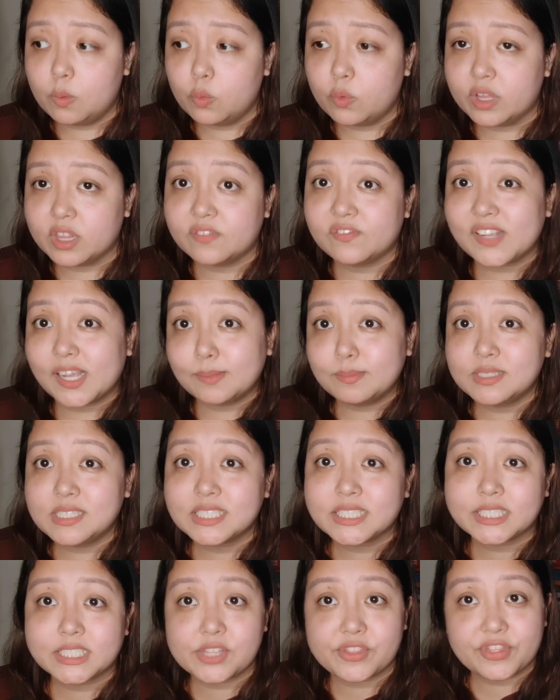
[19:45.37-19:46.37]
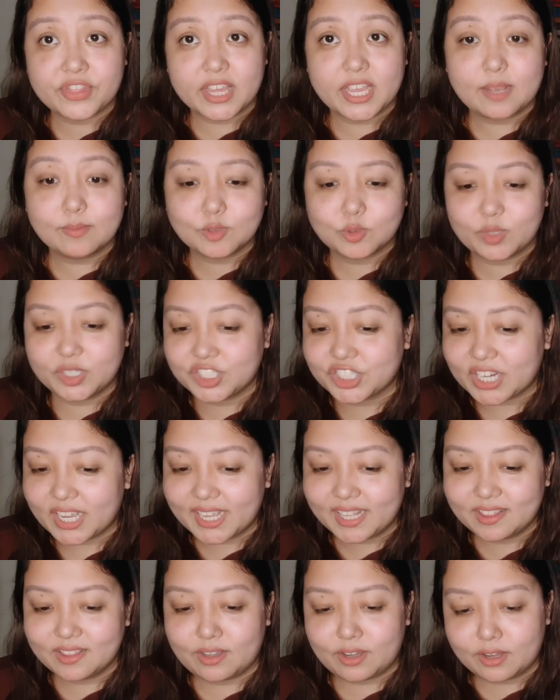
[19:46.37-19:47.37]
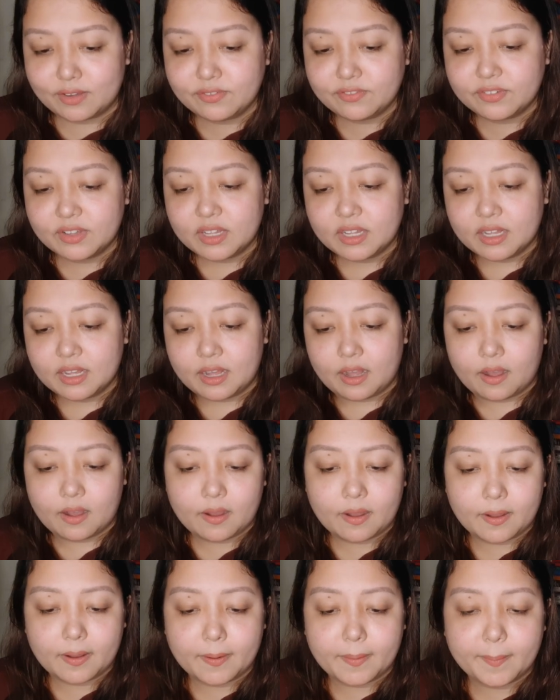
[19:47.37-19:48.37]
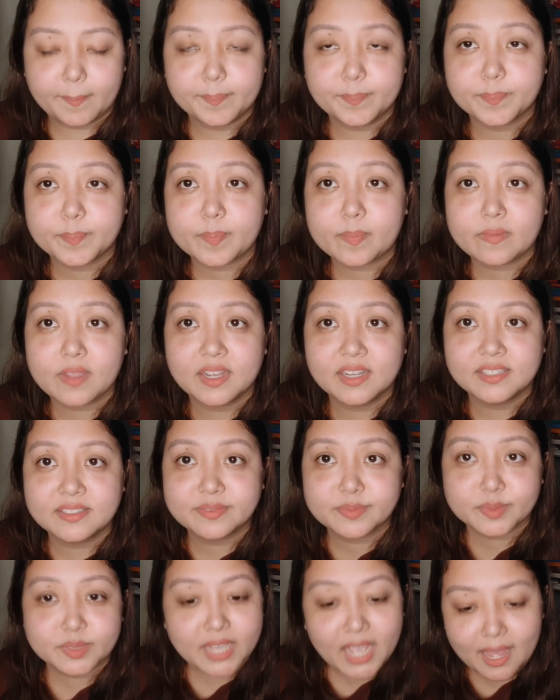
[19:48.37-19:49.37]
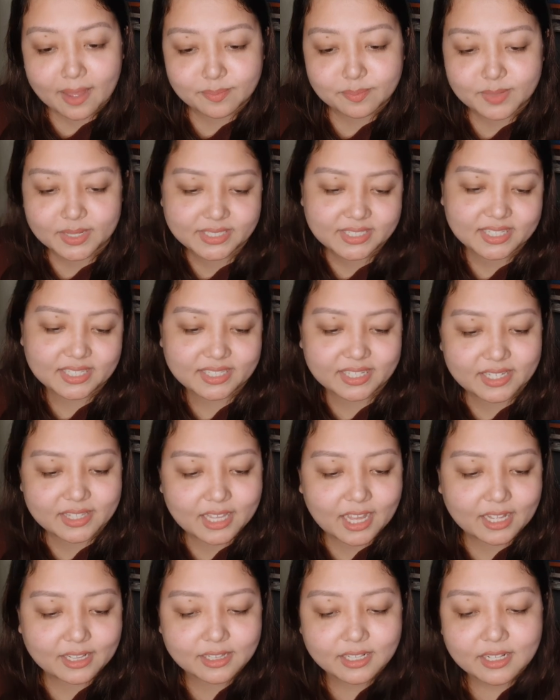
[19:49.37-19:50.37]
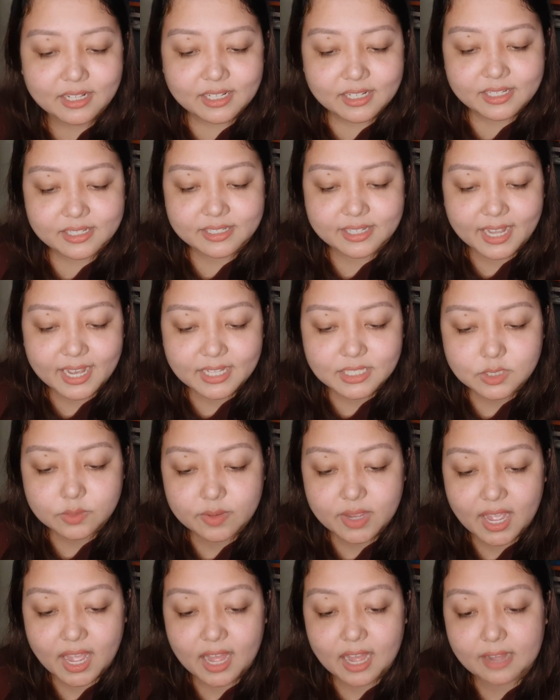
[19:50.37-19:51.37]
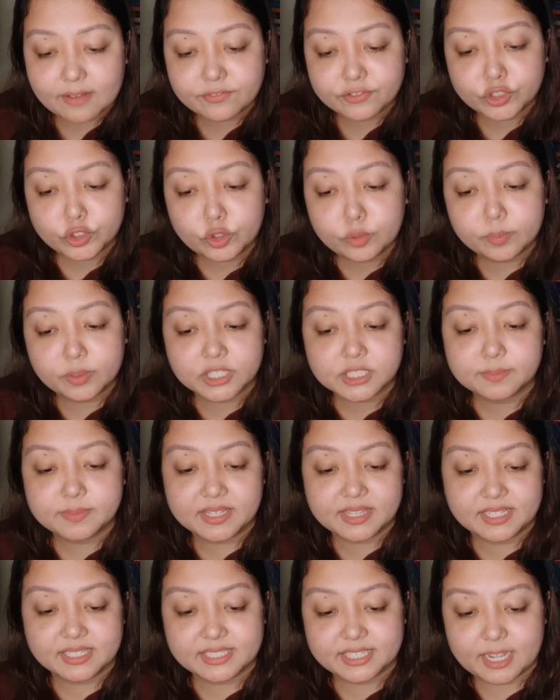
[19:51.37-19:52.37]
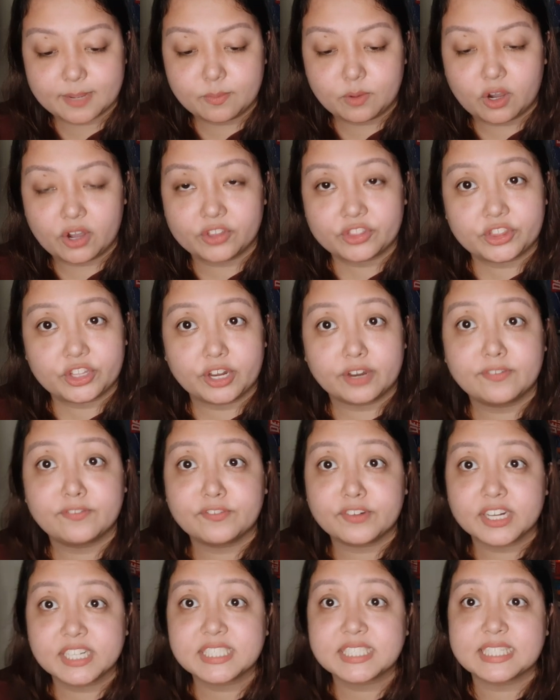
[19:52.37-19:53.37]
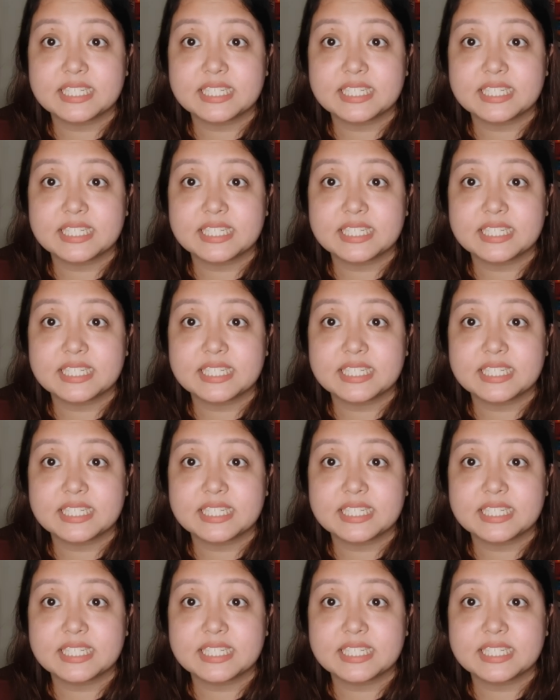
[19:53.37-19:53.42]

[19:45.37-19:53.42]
with feminist themes, which I love. Yeah, basically that. Next, we have 2 books by the same author. First,